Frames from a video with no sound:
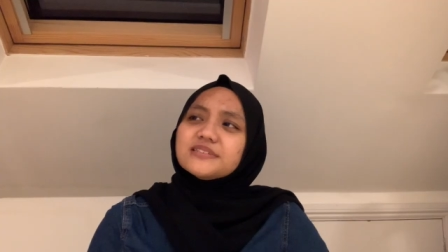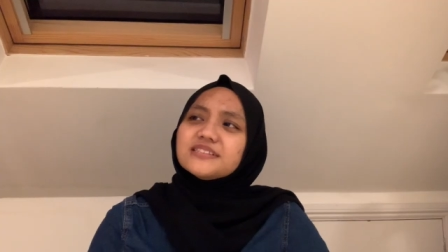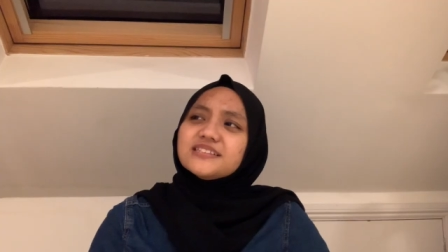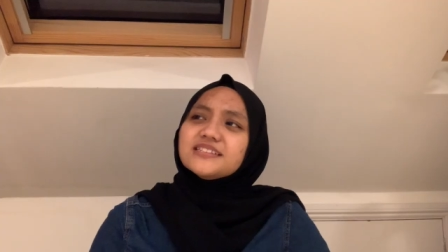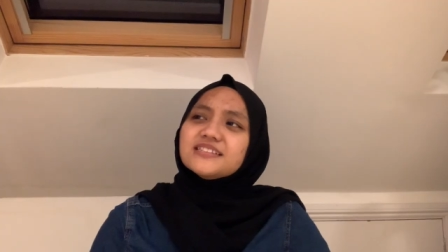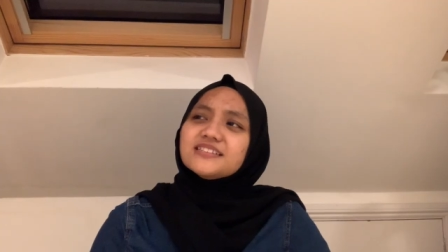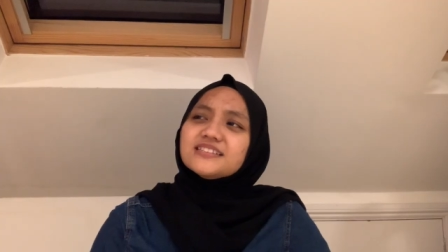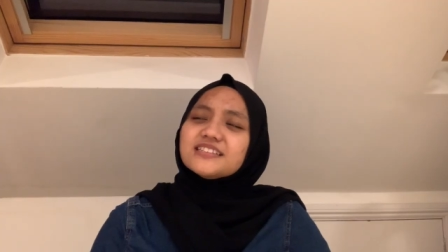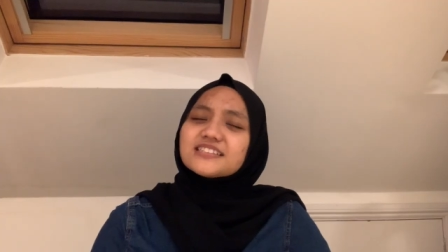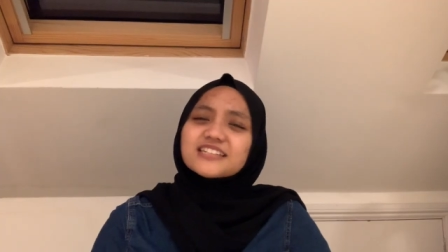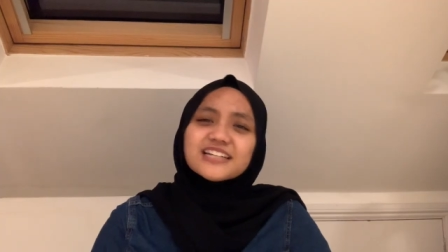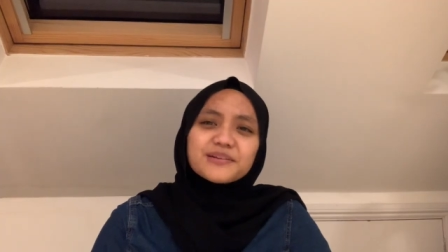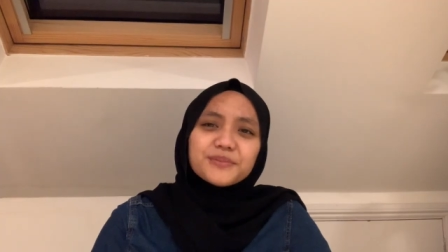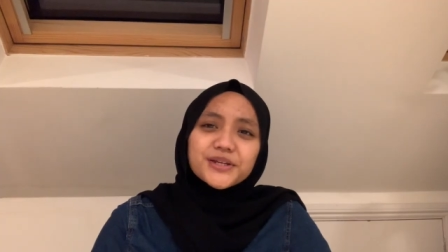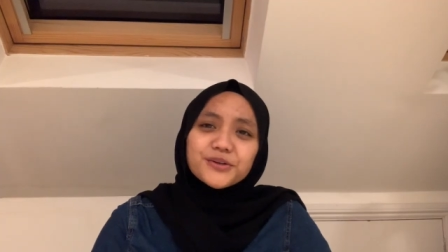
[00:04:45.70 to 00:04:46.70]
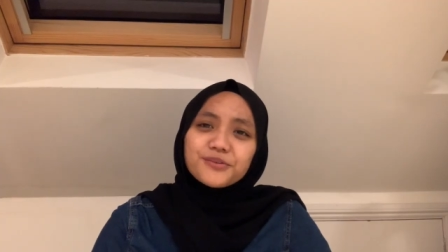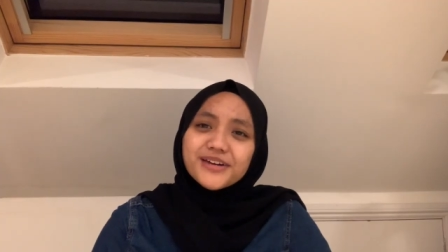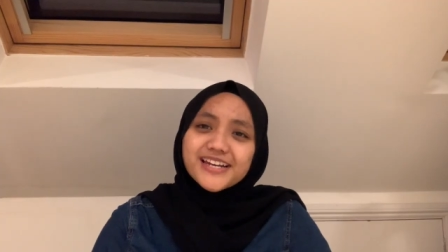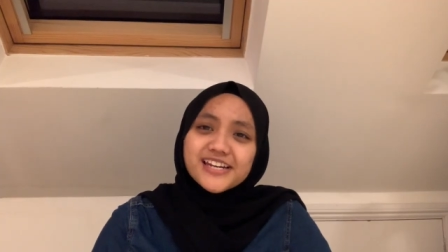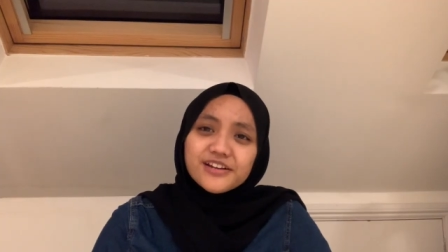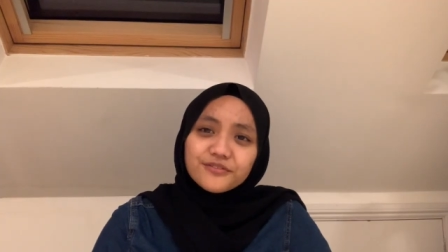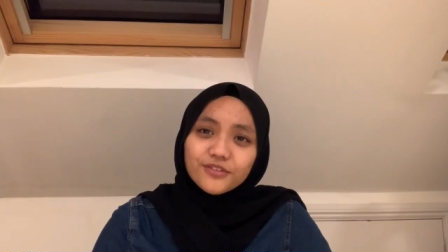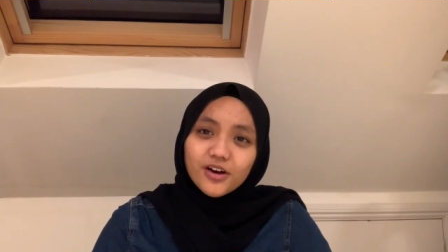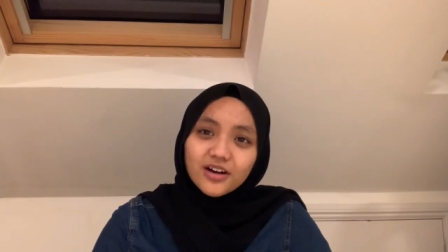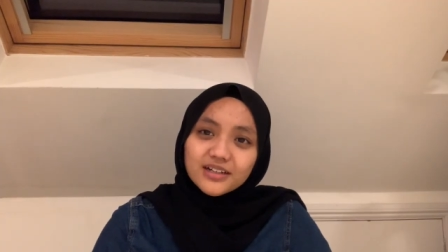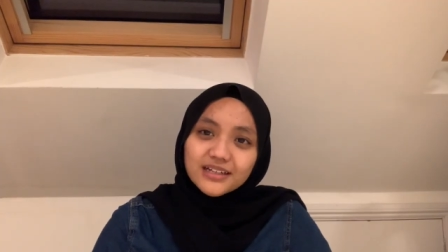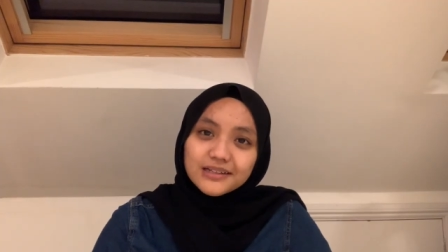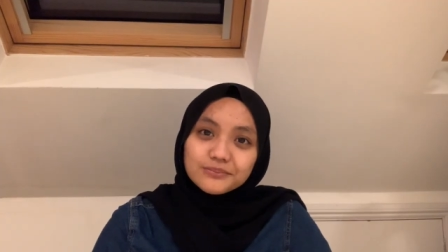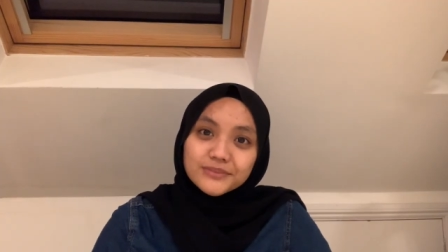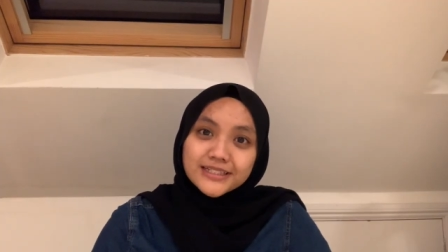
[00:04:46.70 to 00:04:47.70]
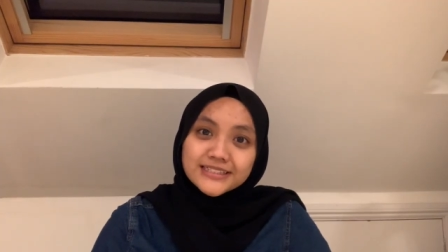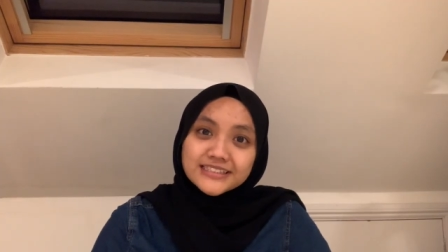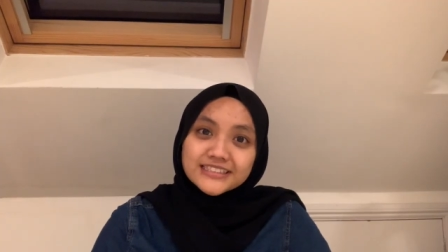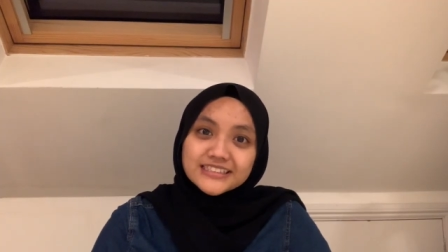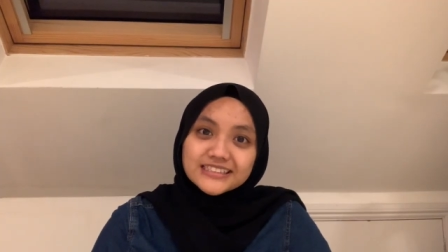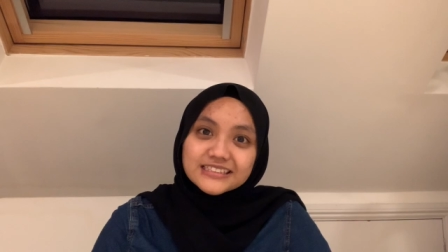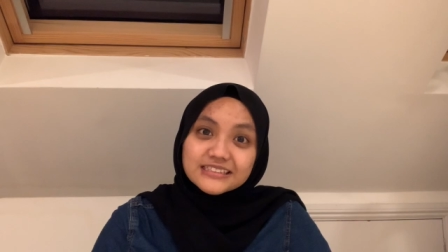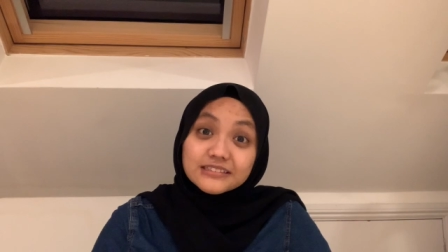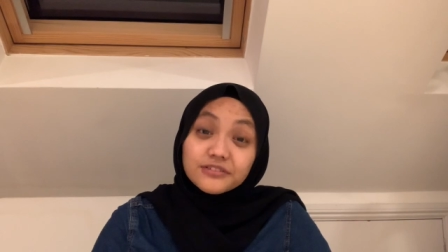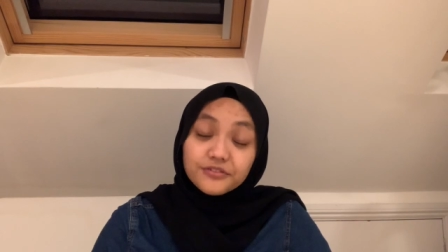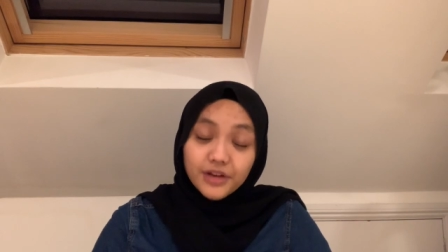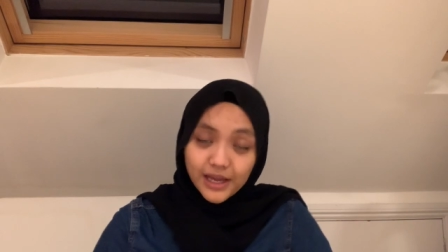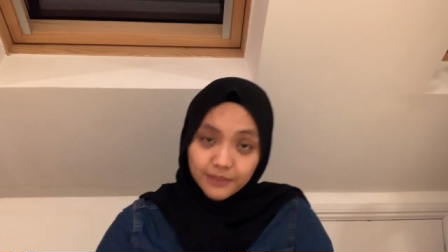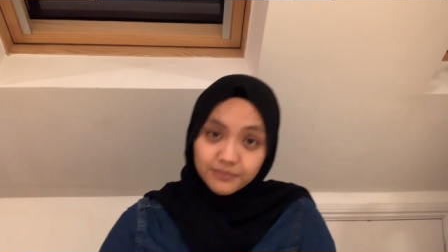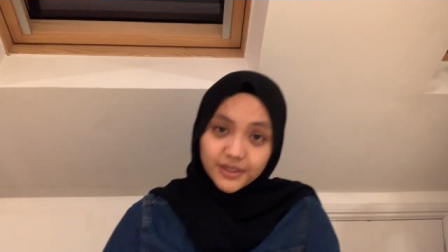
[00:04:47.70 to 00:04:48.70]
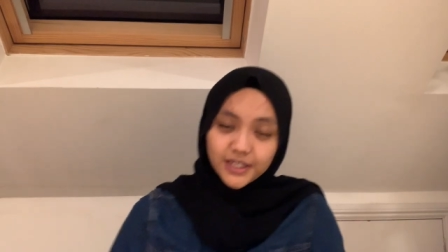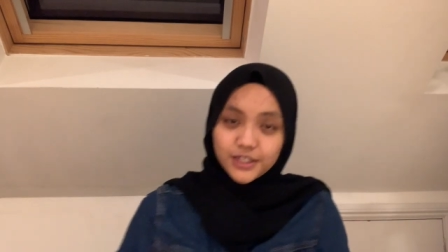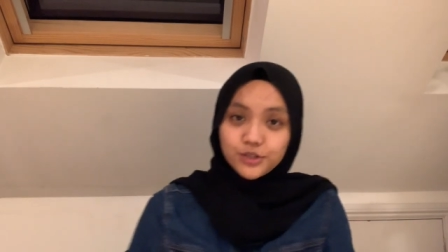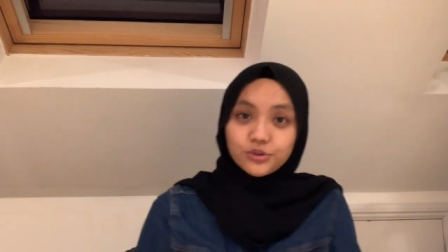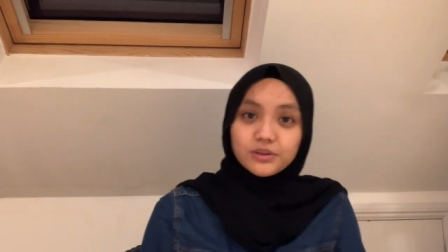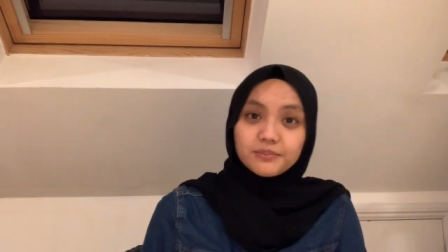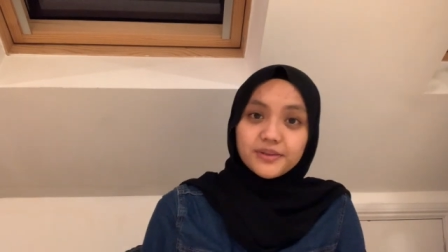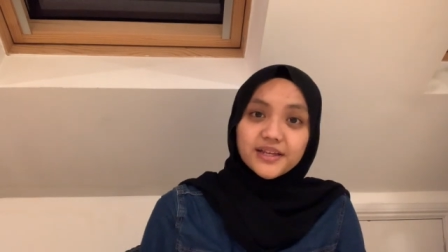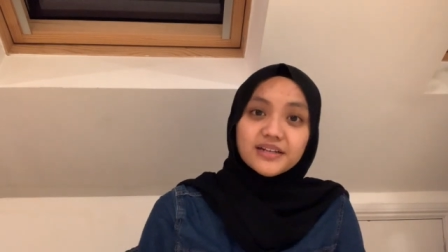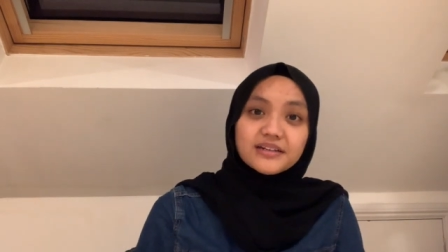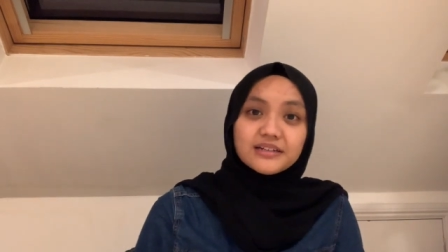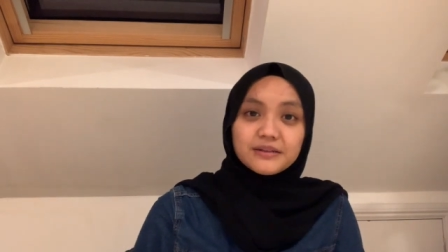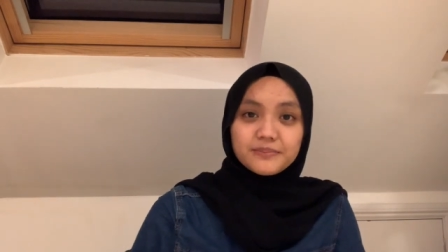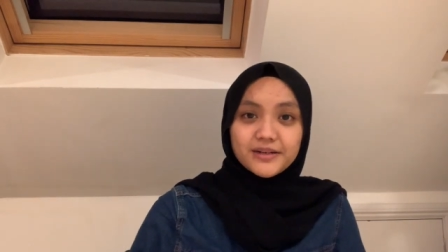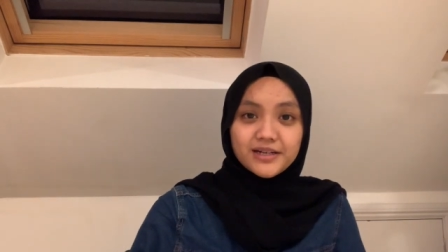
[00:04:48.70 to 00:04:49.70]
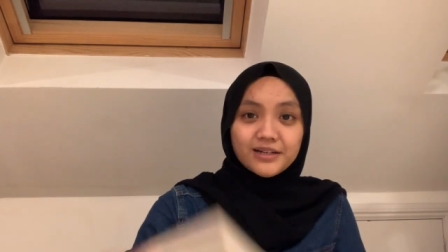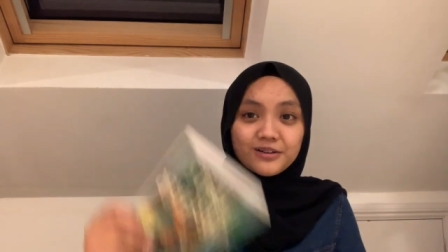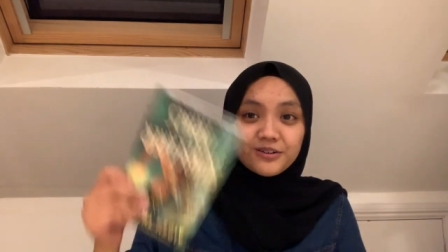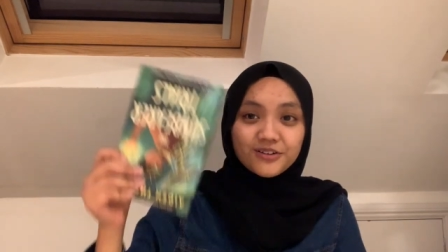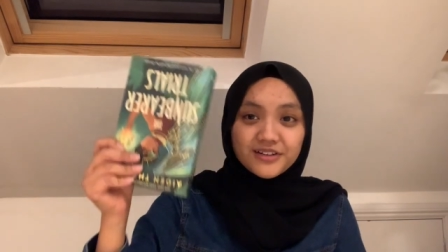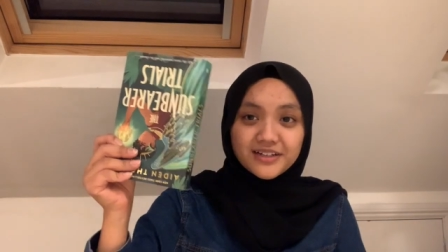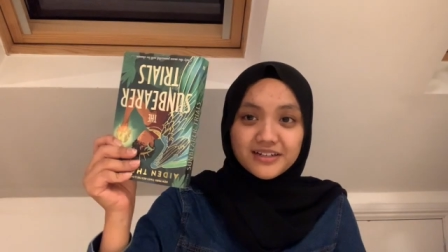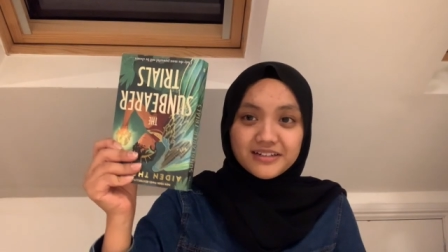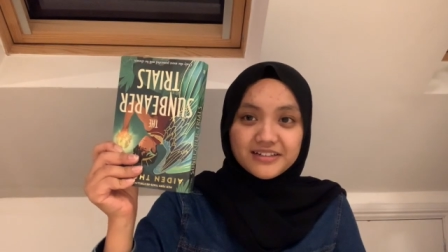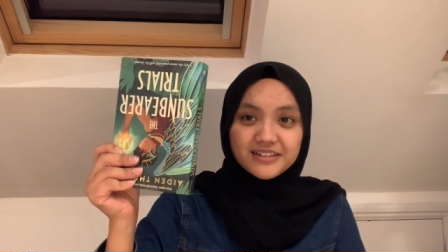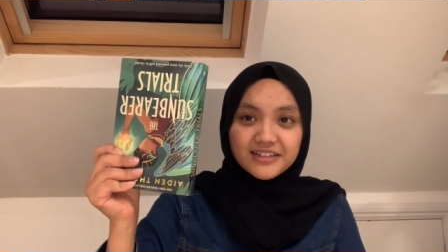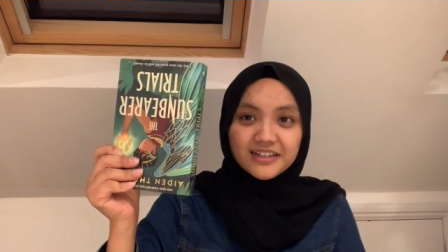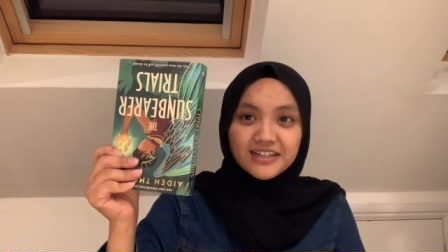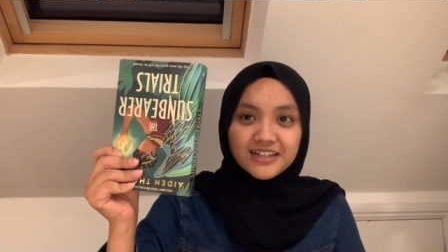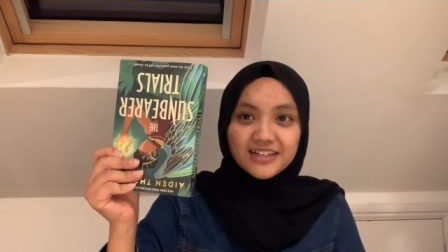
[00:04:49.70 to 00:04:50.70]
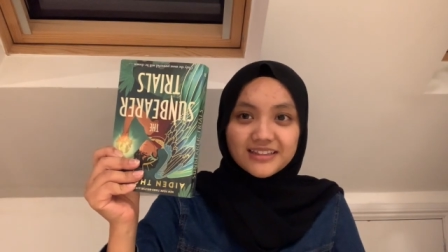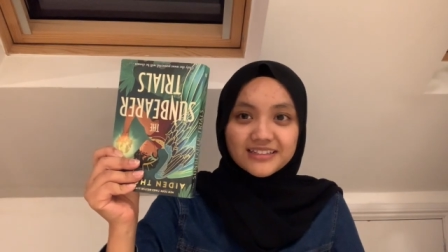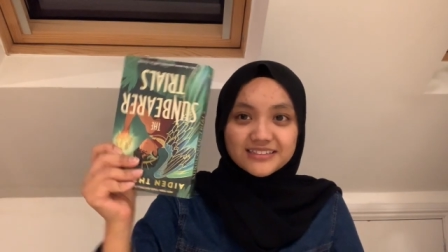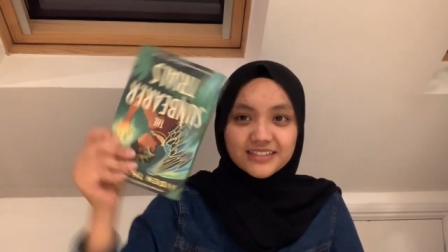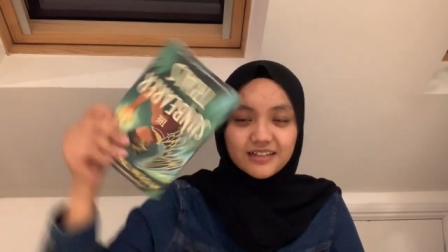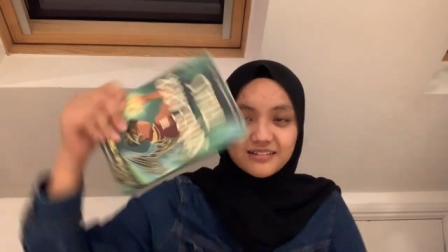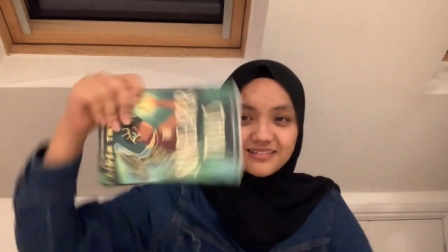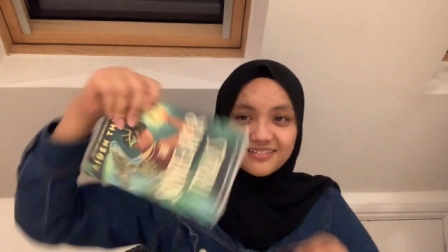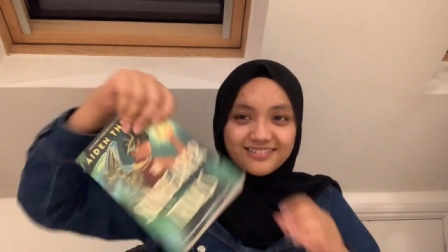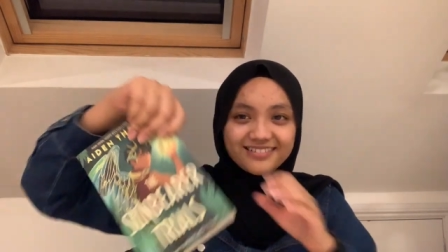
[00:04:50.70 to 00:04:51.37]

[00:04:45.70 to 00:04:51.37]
since it's gonna be a reading vlog, let me update you a bit about uh, the sun.